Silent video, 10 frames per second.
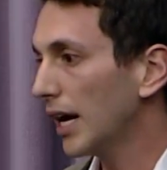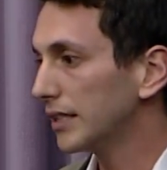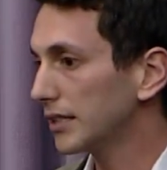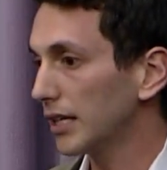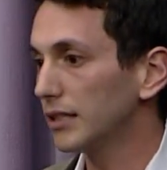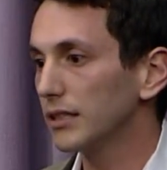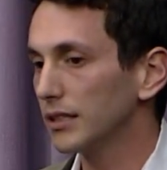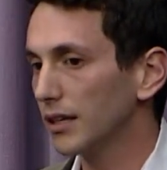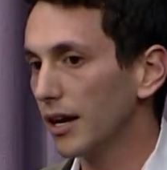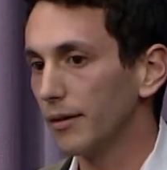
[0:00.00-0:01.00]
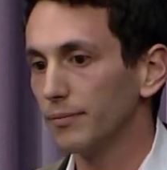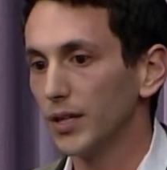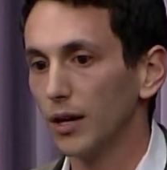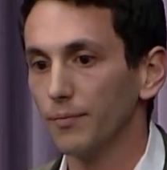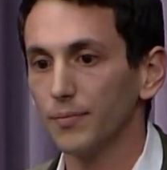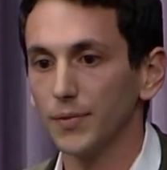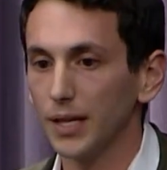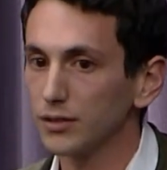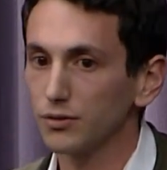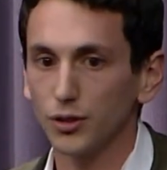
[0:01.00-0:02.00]
I said, um, you know,
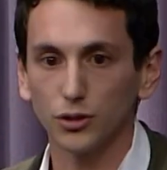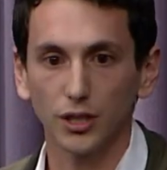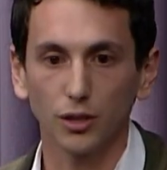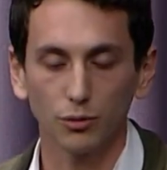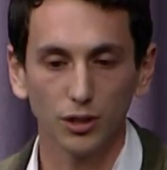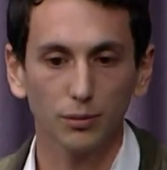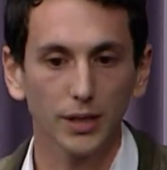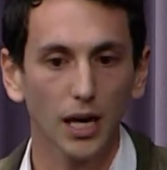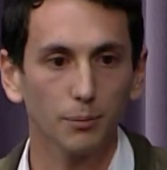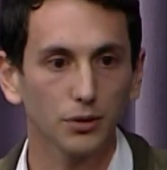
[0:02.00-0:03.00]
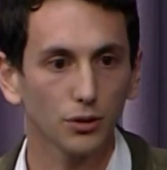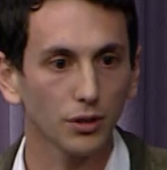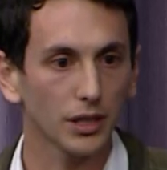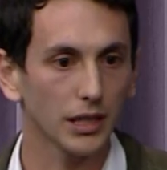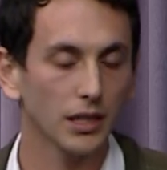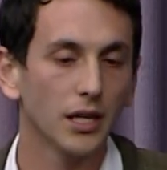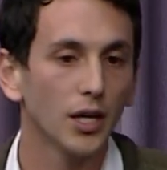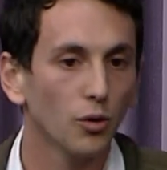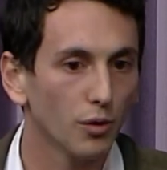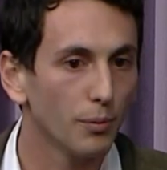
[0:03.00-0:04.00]
this feels like a really big opportunity.
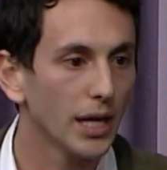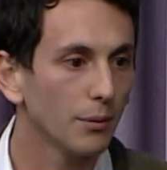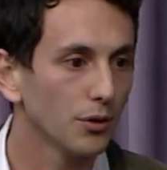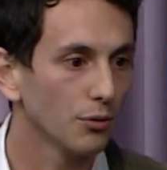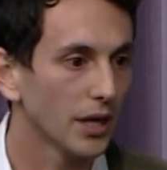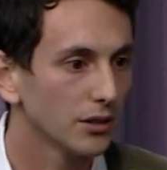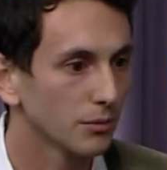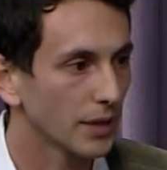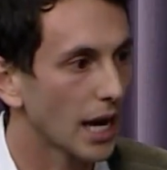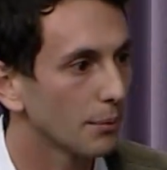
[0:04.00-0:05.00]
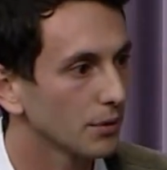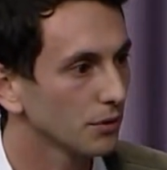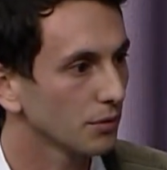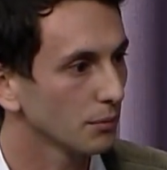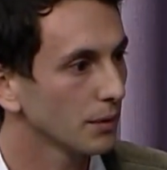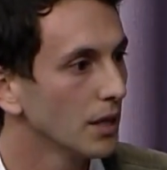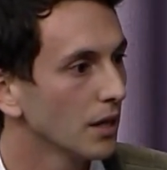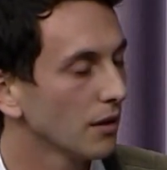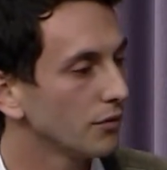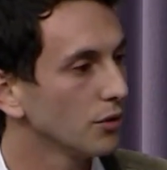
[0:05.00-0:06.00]
We've been able to raise some capital from
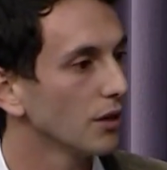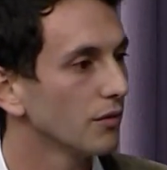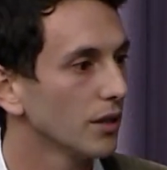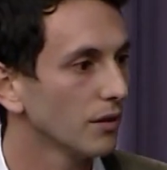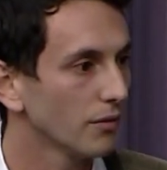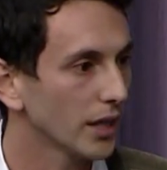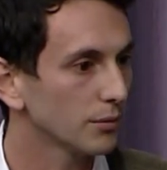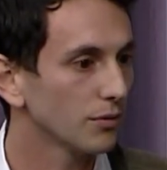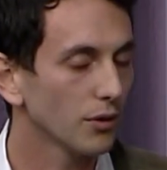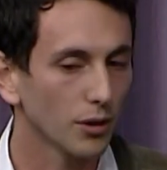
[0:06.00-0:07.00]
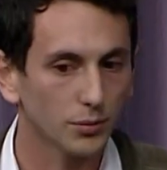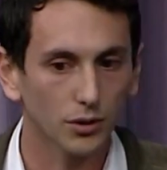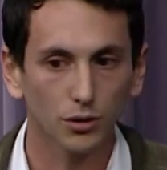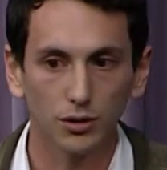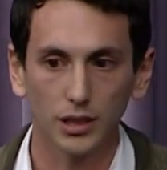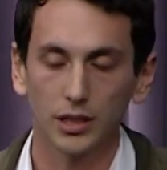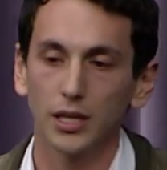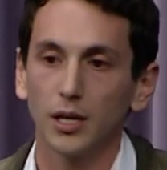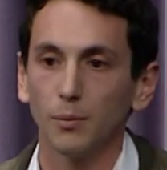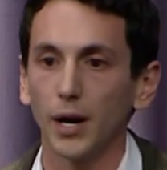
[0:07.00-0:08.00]
a few different investment firms, including
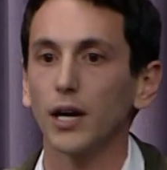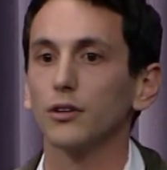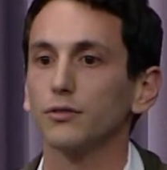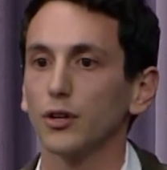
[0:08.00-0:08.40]
my old